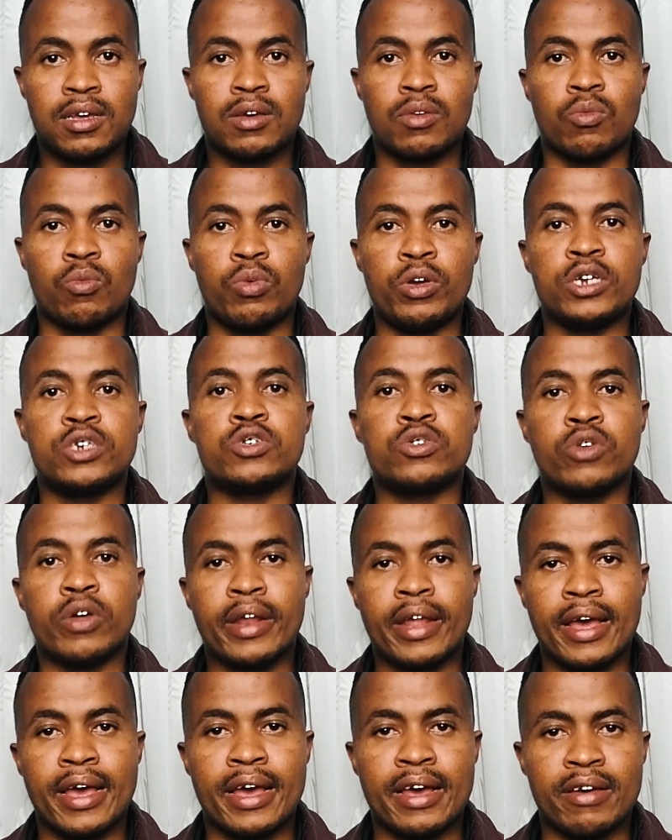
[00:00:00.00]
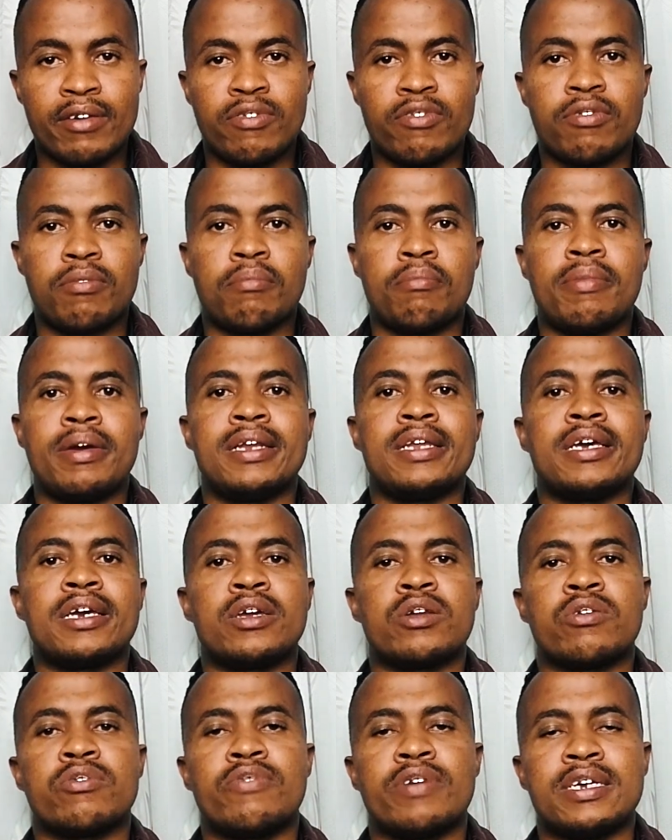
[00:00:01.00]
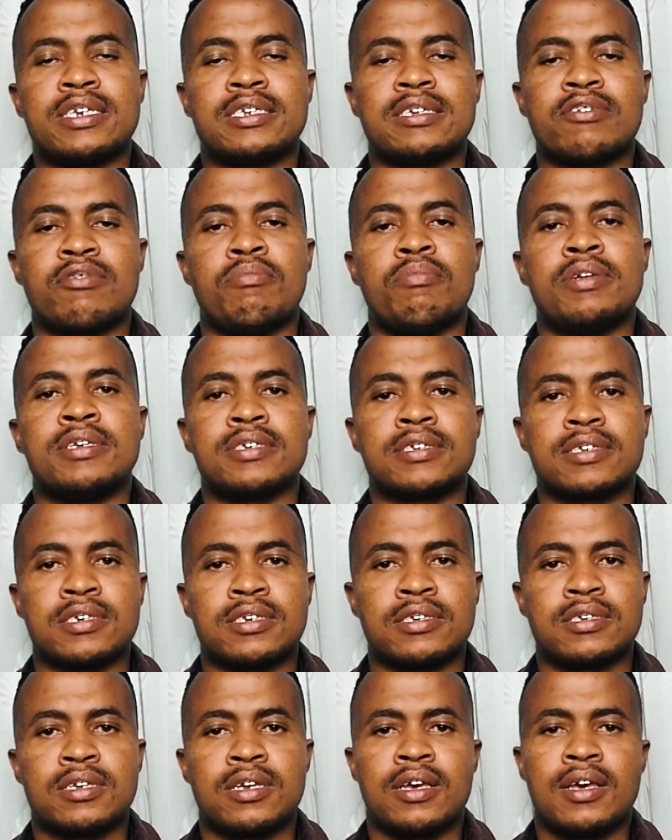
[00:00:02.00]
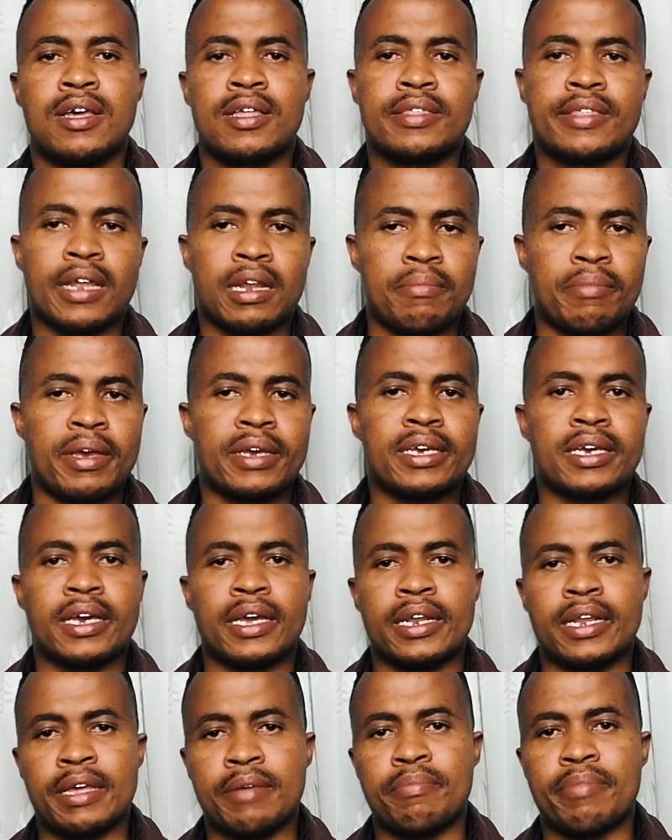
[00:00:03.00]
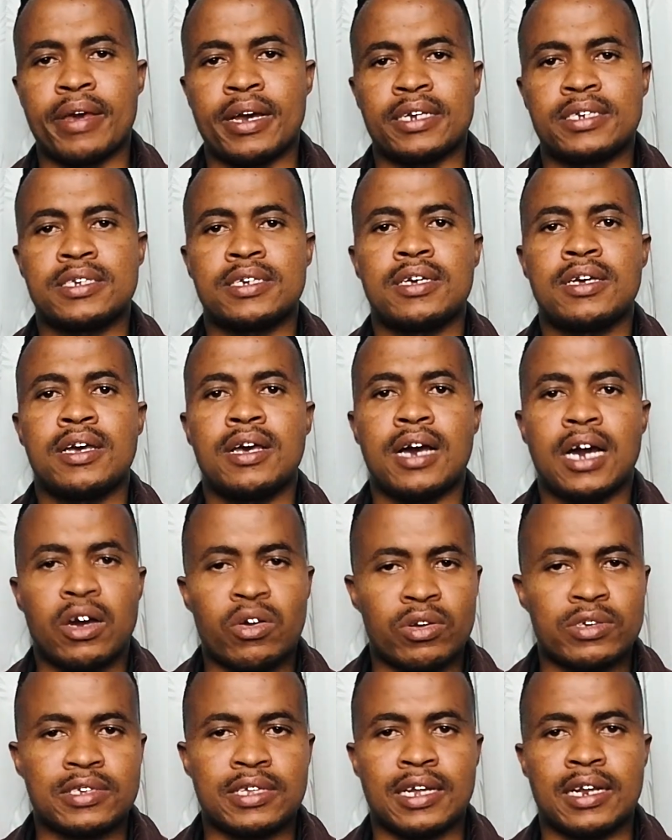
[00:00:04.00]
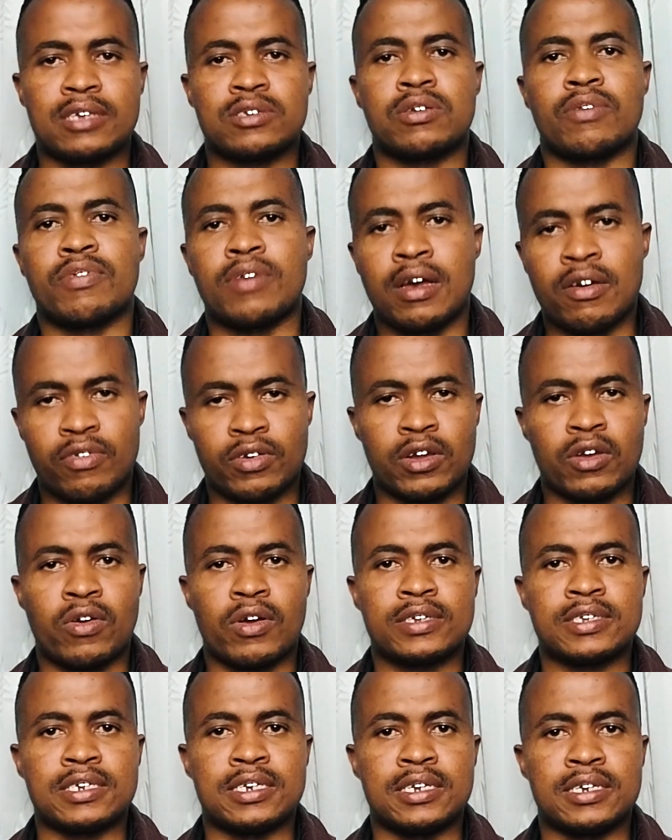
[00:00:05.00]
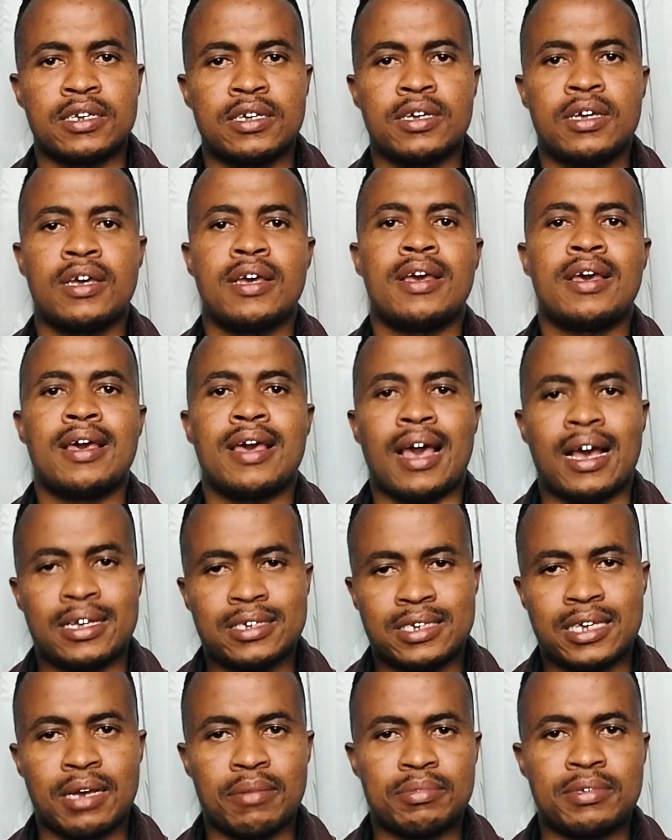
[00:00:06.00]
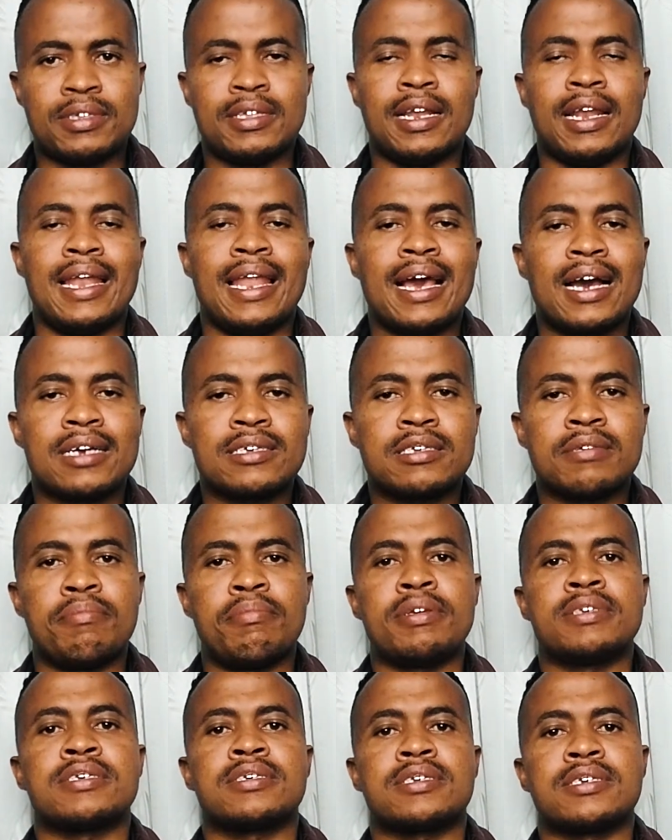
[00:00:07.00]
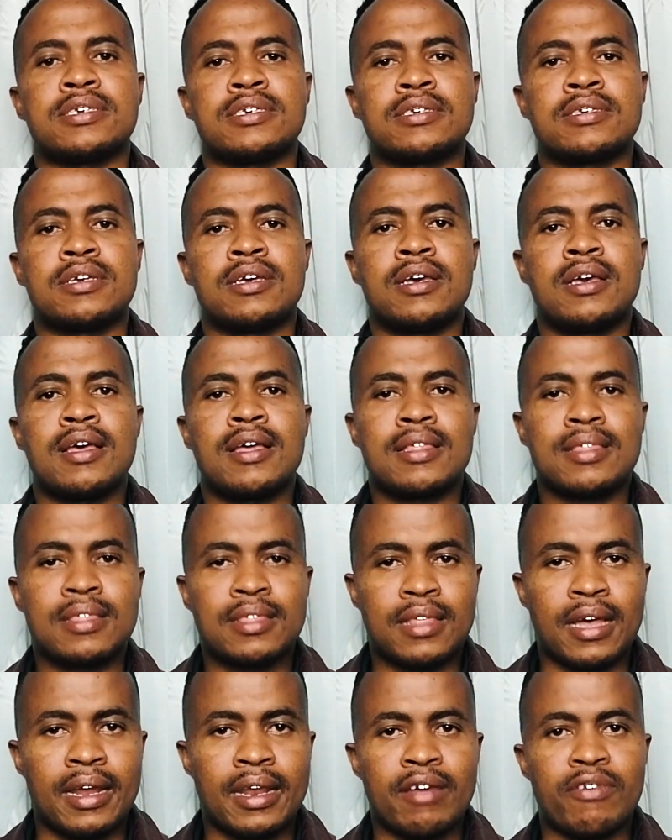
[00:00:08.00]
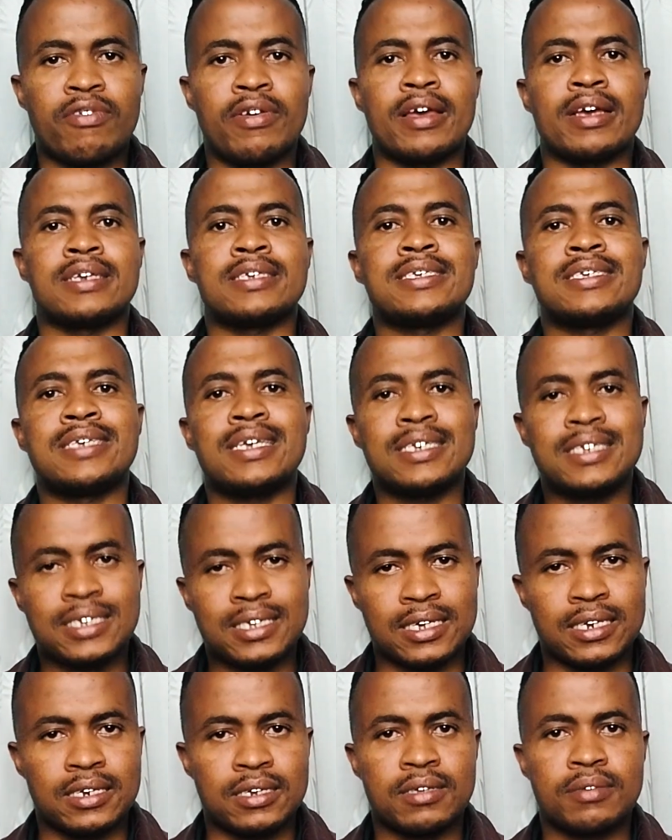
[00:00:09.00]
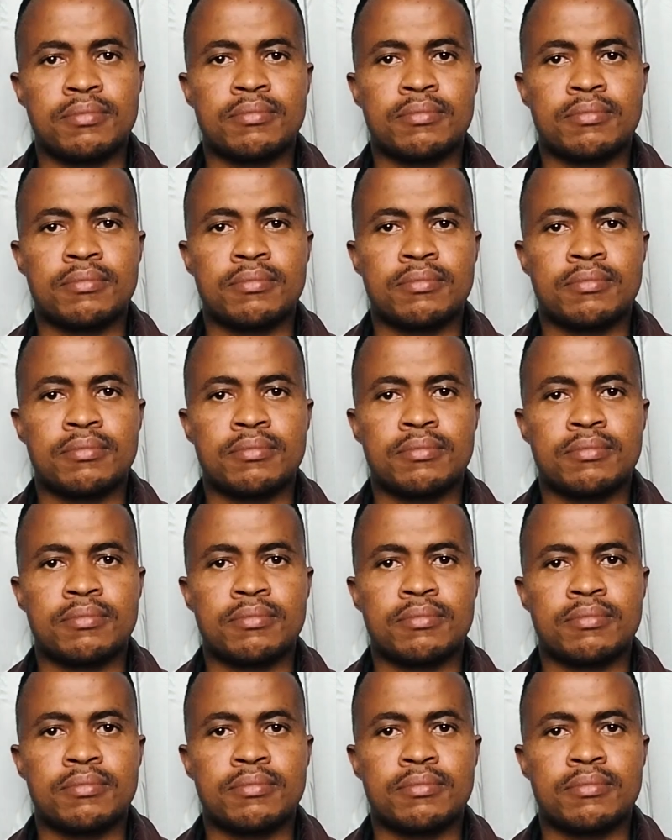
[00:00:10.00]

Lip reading: We do not have many innovative businesses that are making an impact across the rest of the African continent, except the legacy businesses that have existed